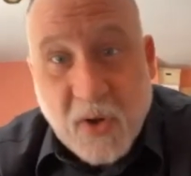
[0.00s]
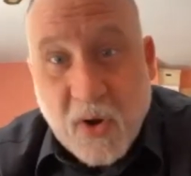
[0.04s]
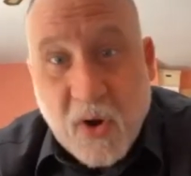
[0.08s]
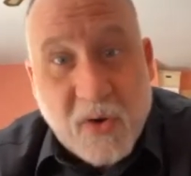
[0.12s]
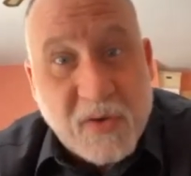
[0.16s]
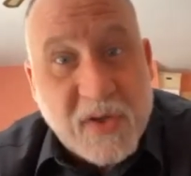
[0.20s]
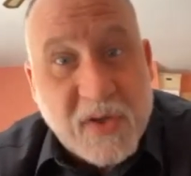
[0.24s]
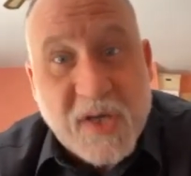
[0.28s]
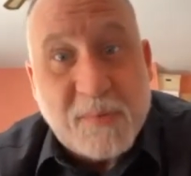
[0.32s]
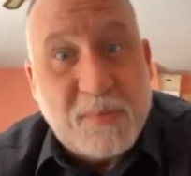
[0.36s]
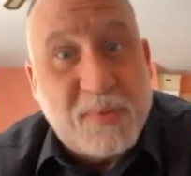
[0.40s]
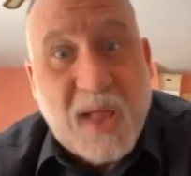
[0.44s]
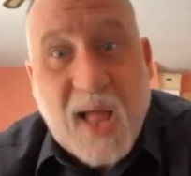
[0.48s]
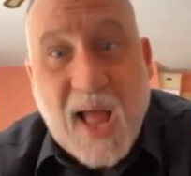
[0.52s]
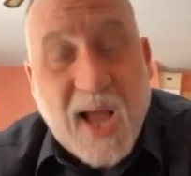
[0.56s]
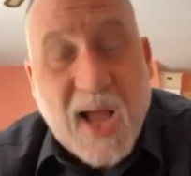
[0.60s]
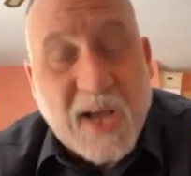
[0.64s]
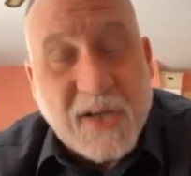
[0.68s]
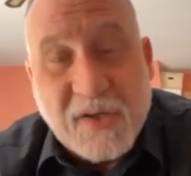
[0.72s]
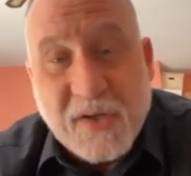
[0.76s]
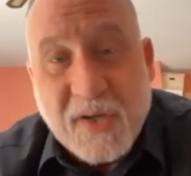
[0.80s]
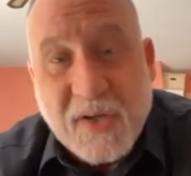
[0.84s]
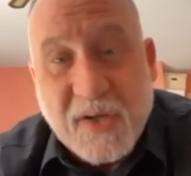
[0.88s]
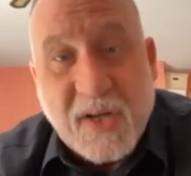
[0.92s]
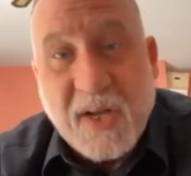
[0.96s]
Oh, these
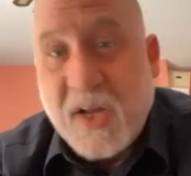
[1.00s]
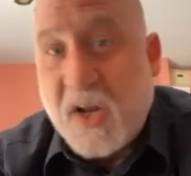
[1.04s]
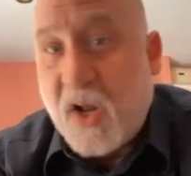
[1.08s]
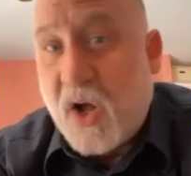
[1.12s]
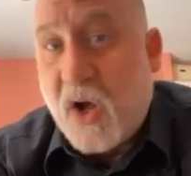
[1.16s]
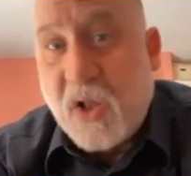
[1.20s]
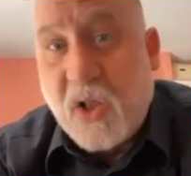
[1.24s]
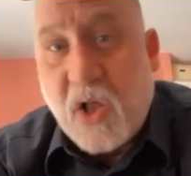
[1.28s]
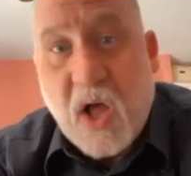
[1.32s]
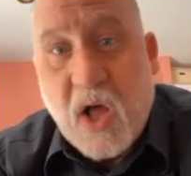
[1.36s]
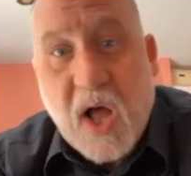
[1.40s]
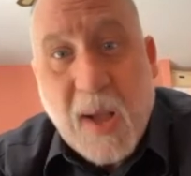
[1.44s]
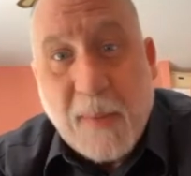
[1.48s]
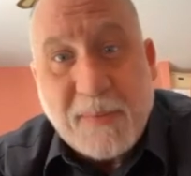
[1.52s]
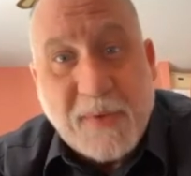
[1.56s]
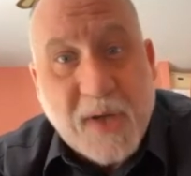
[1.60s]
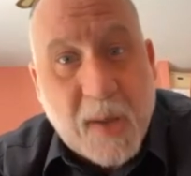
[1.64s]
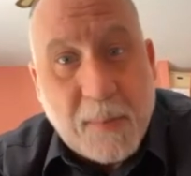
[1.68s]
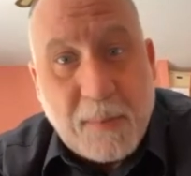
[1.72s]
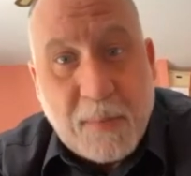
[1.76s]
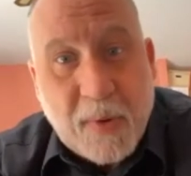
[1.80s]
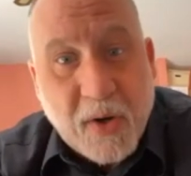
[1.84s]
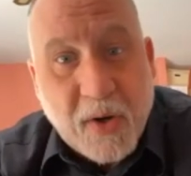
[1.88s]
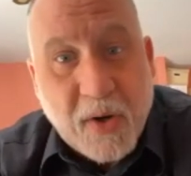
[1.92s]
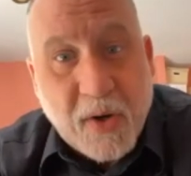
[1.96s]
blacks are going to get all hopped
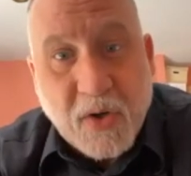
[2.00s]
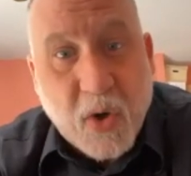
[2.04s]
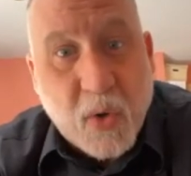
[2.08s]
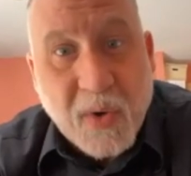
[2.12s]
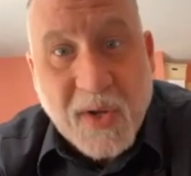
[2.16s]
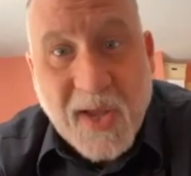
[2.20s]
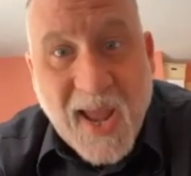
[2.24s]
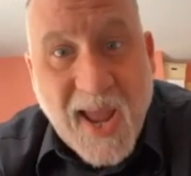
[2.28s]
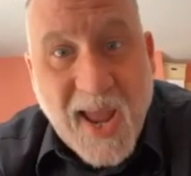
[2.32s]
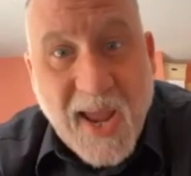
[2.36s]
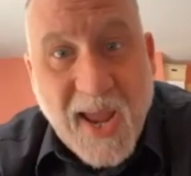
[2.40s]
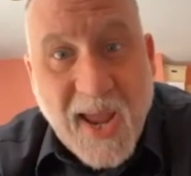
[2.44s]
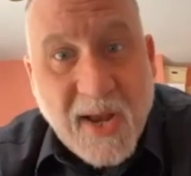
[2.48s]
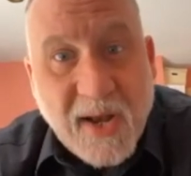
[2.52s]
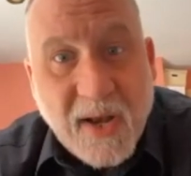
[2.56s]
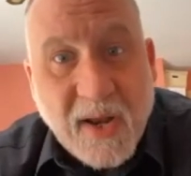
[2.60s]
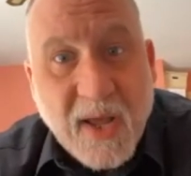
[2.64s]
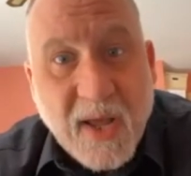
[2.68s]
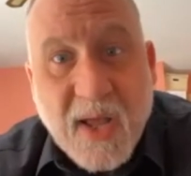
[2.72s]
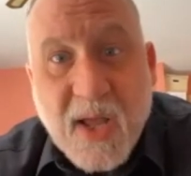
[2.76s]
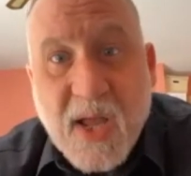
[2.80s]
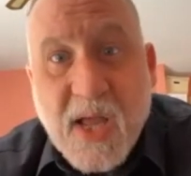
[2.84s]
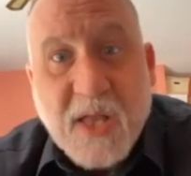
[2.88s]
up on cocaine.